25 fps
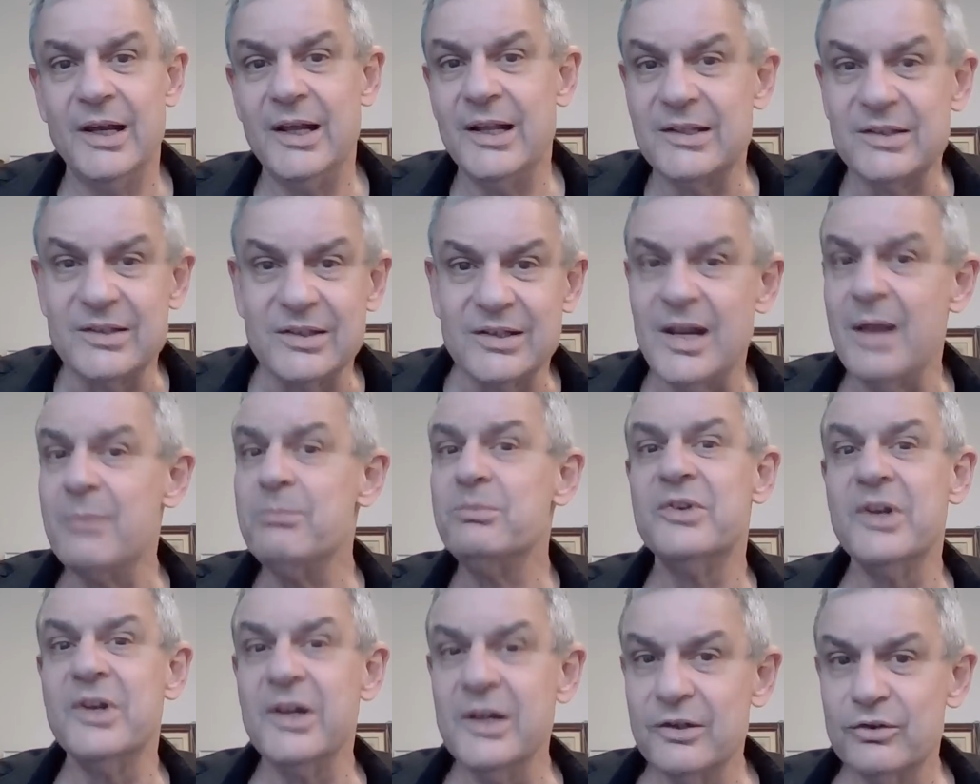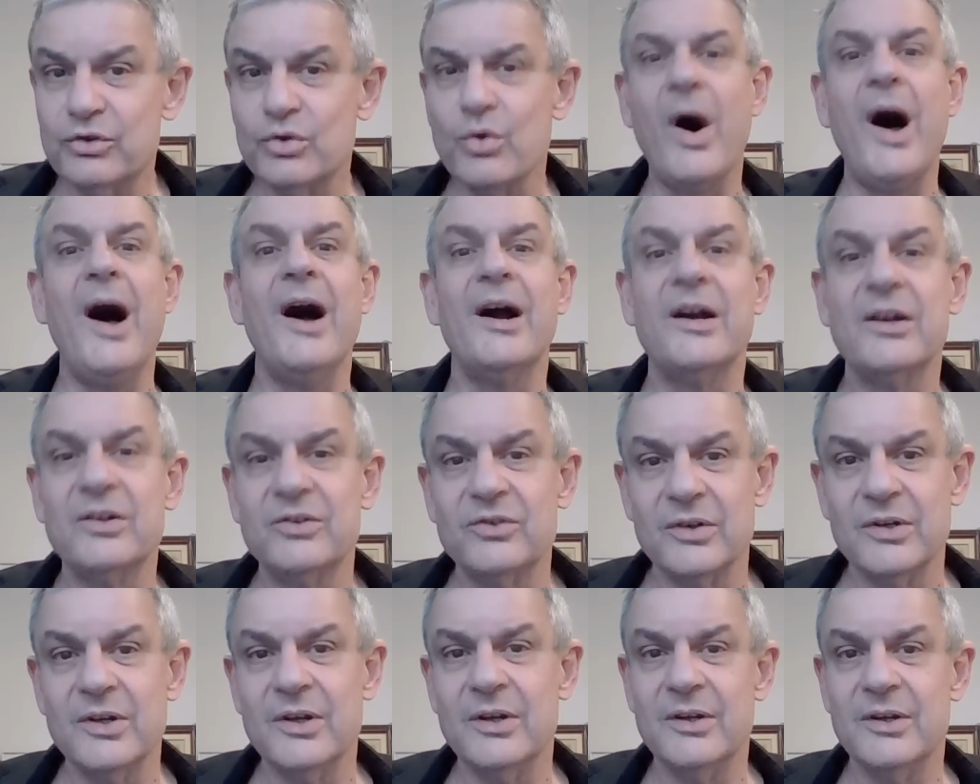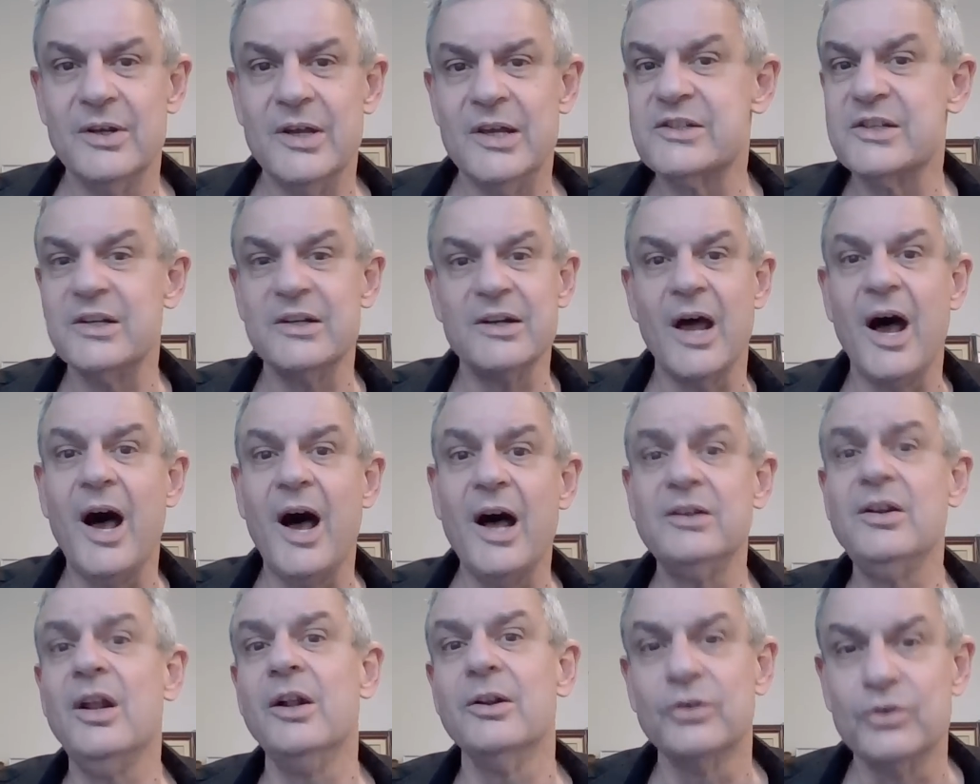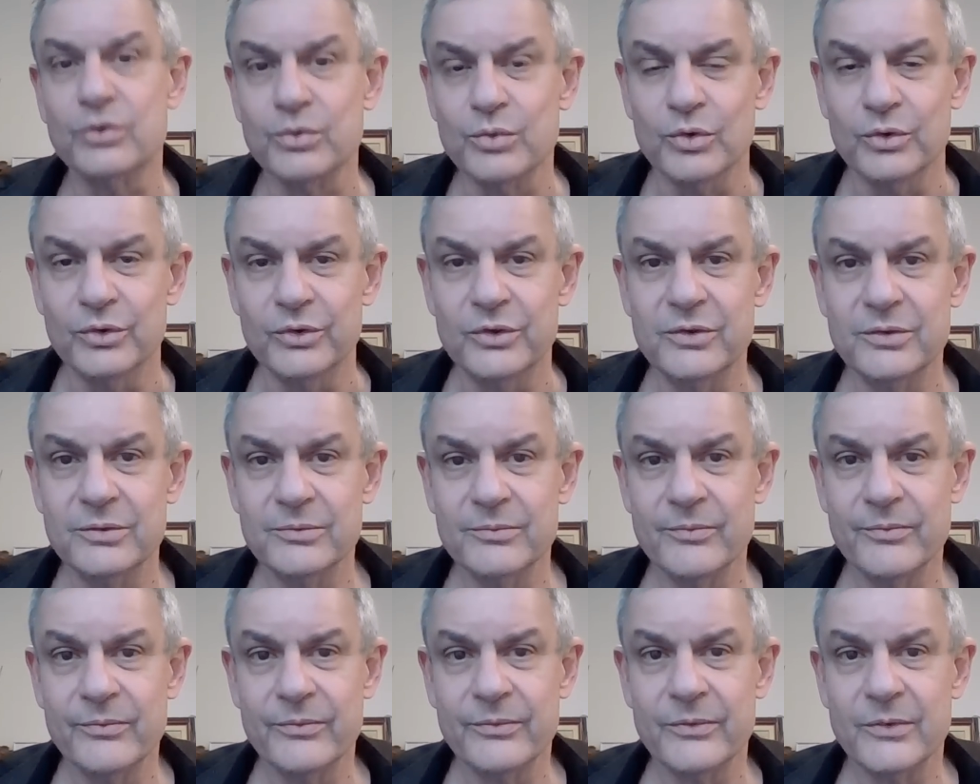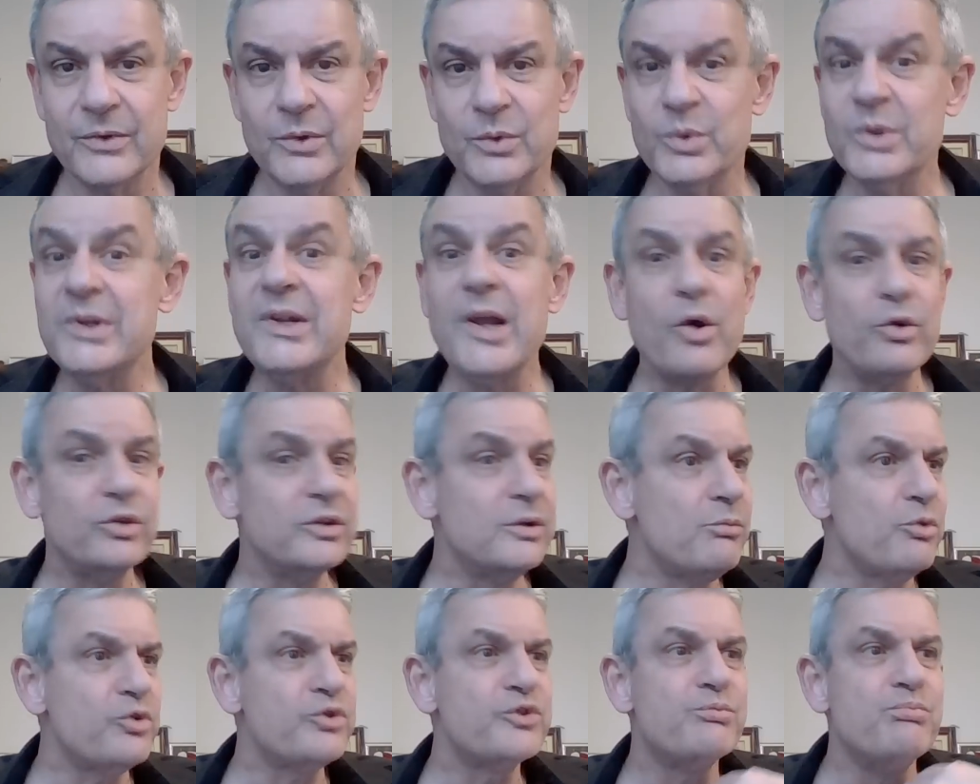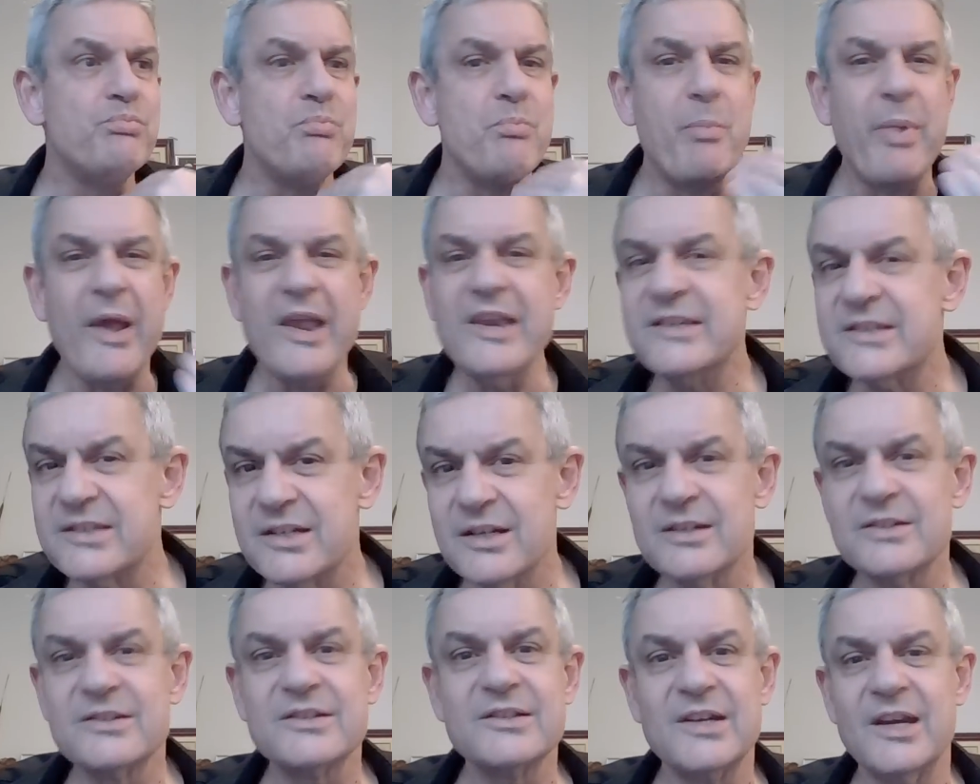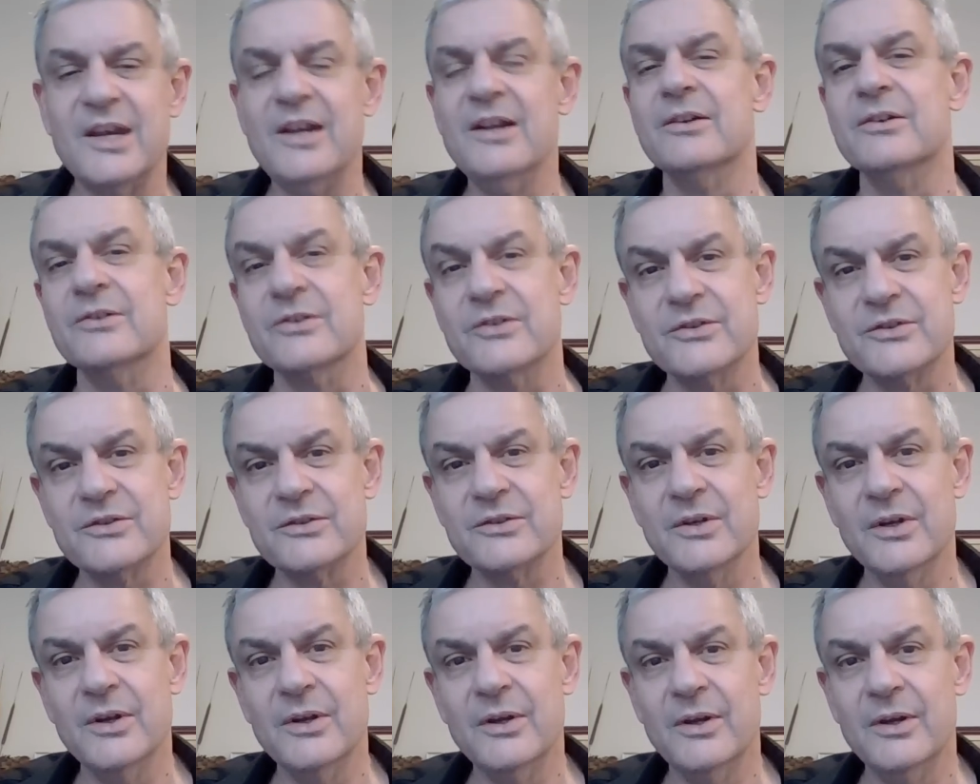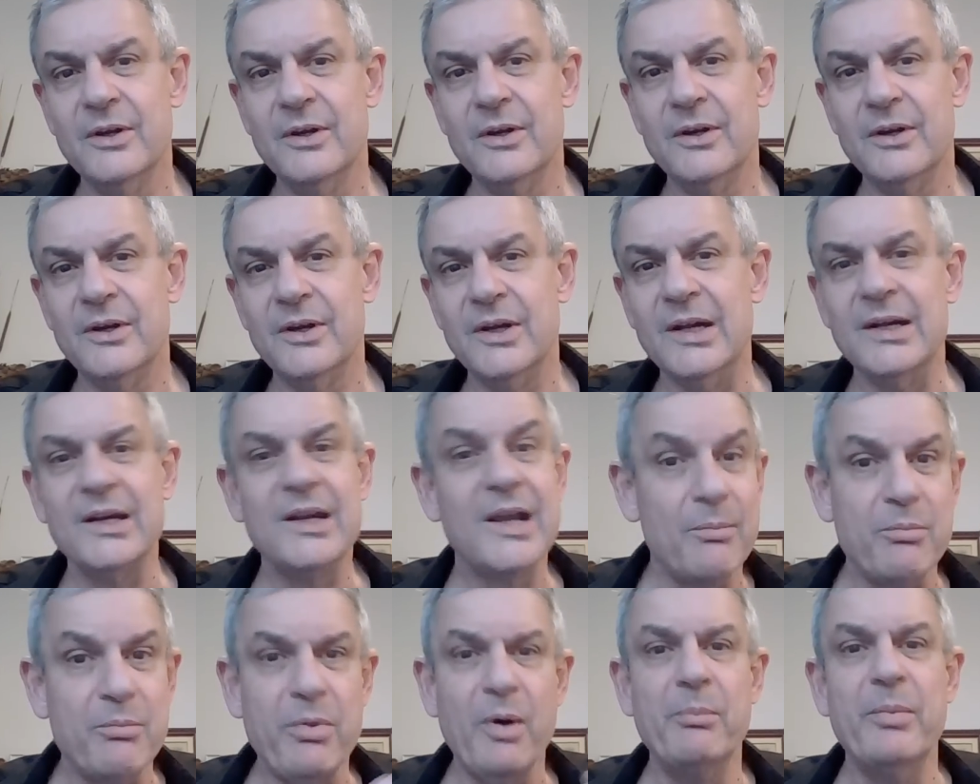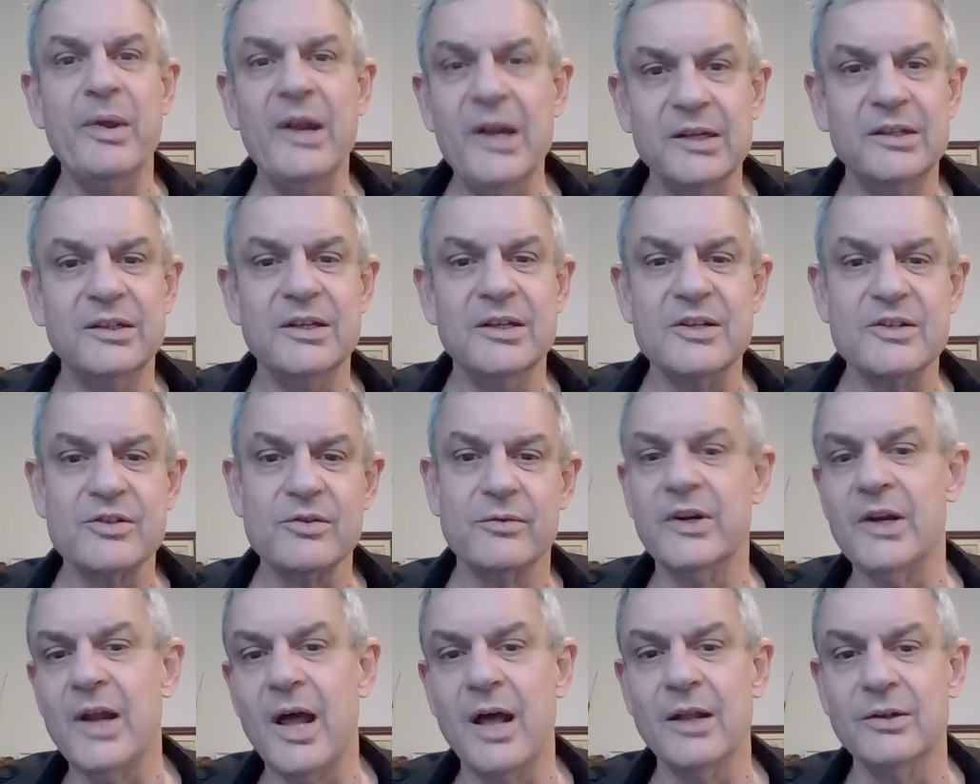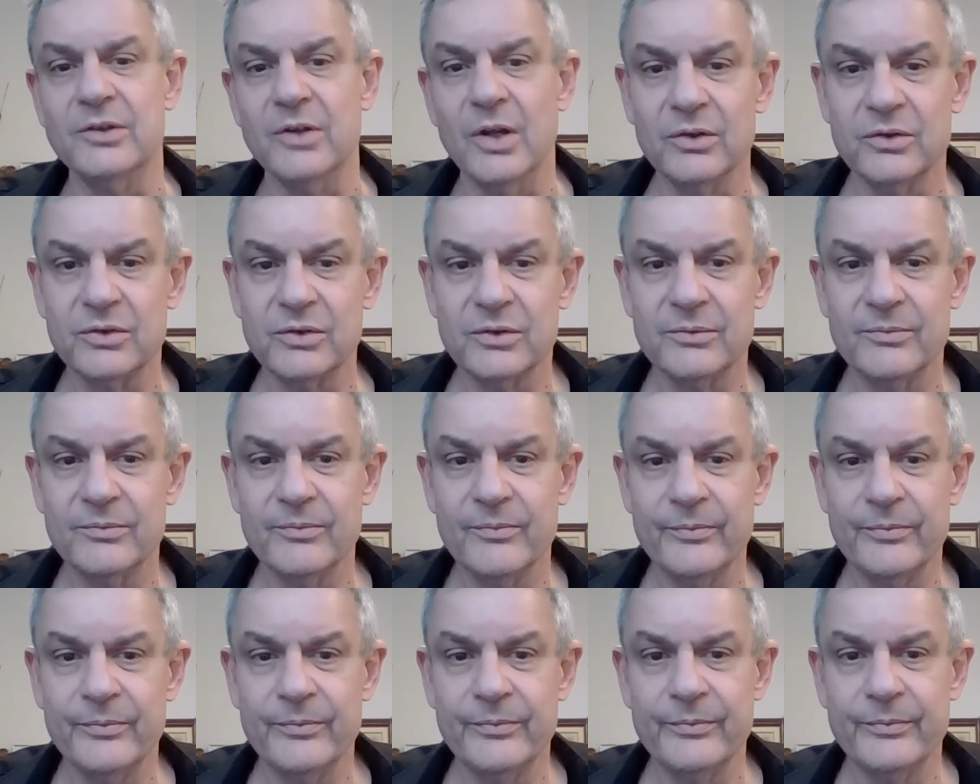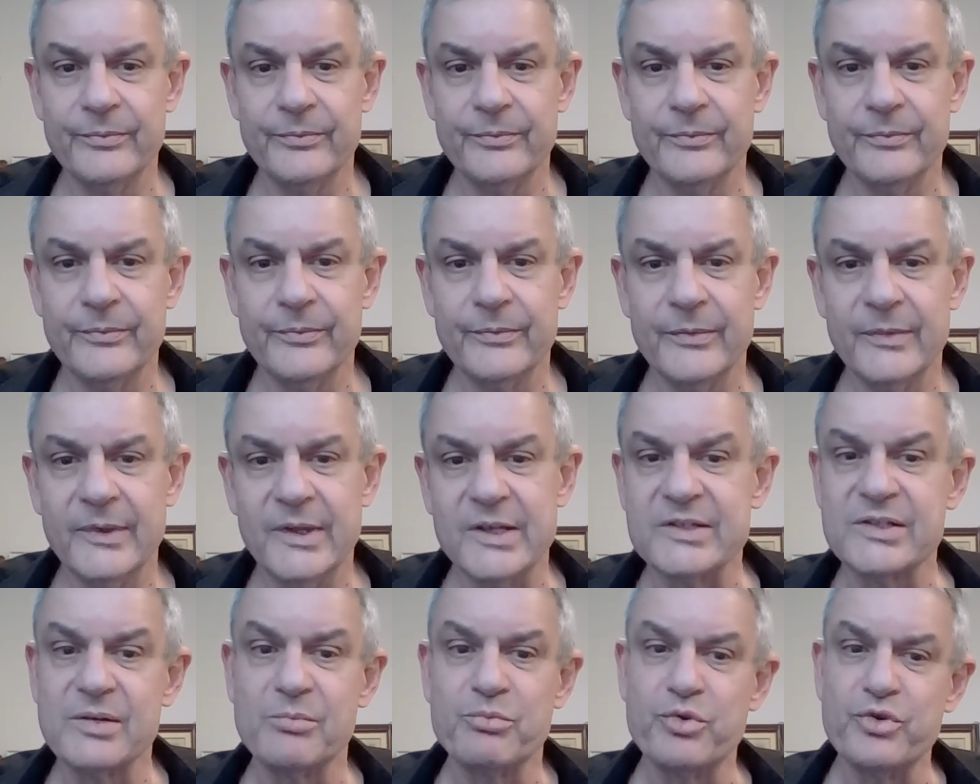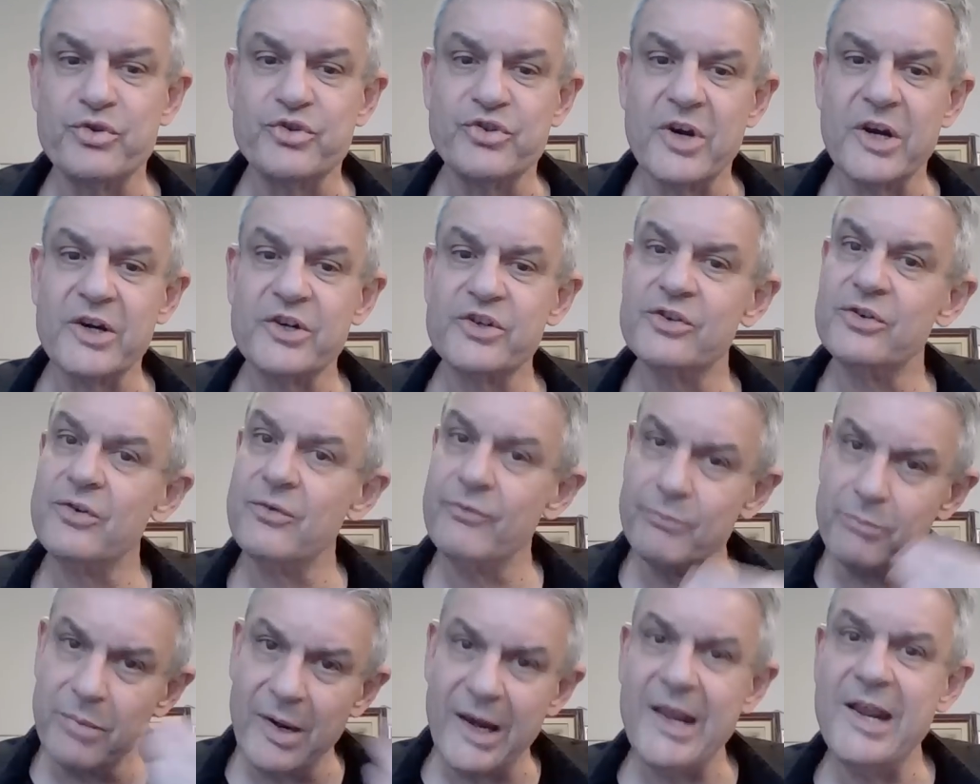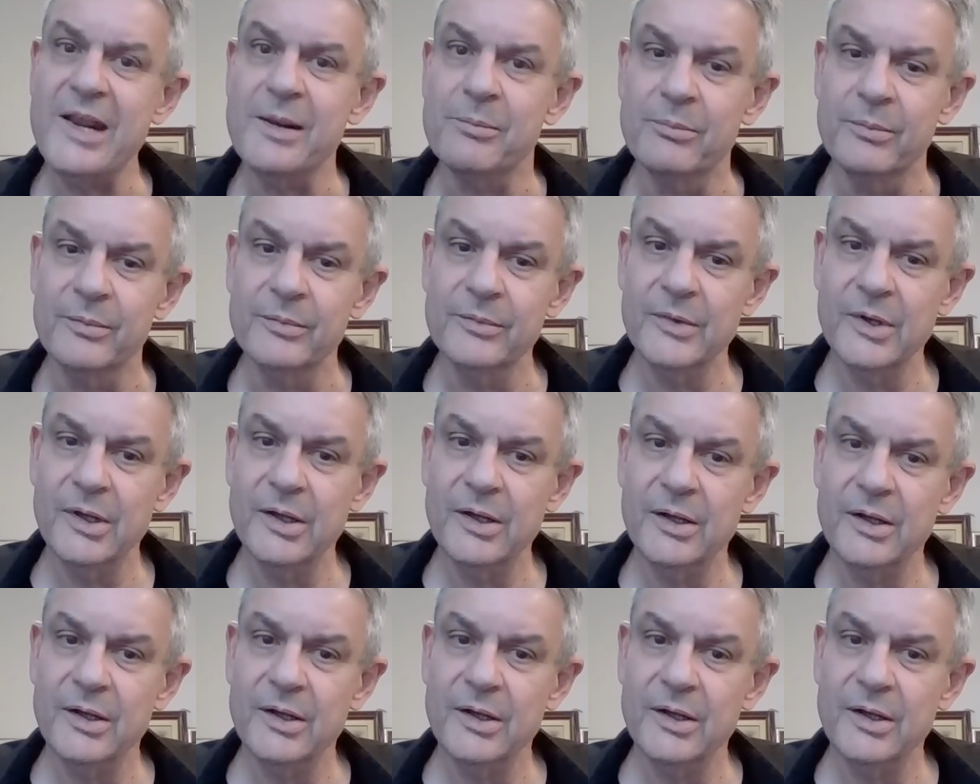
attempting to act as an adult would without the most basic skills and capabilities of an adult. There's a projection of blame